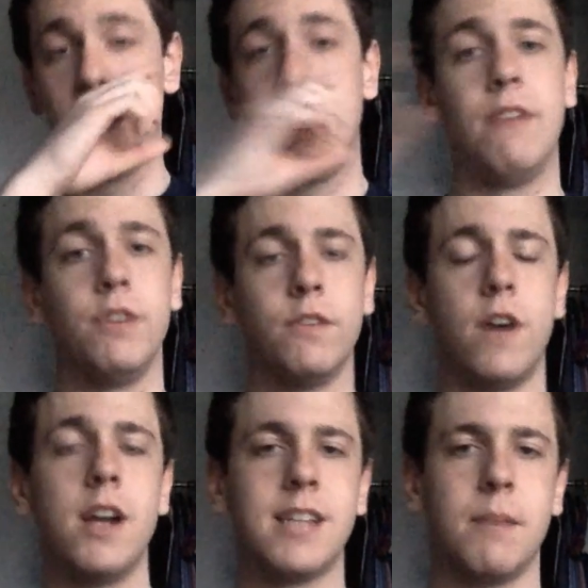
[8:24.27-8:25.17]
And for your
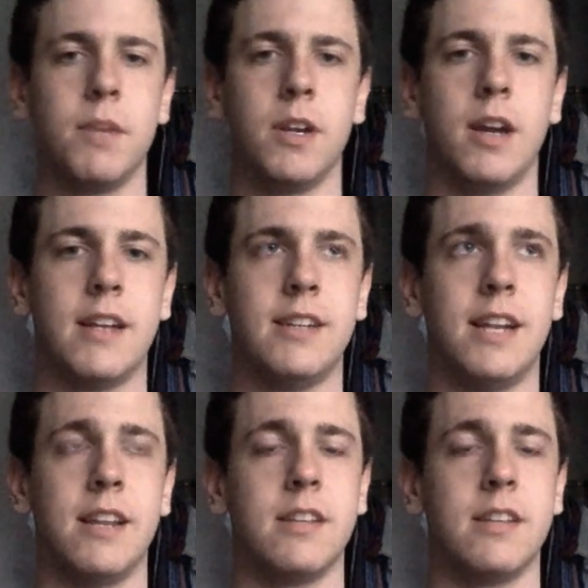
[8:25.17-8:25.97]
final exam, as I said at the